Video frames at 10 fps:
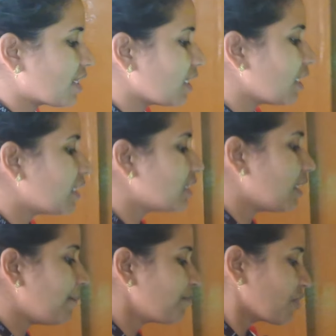see in
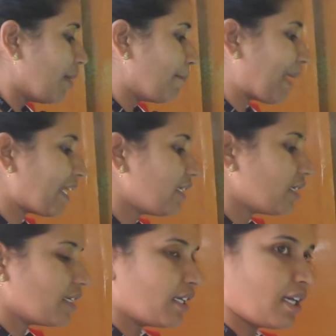the main
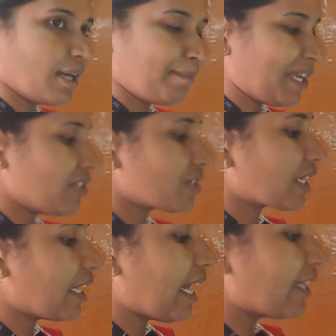scale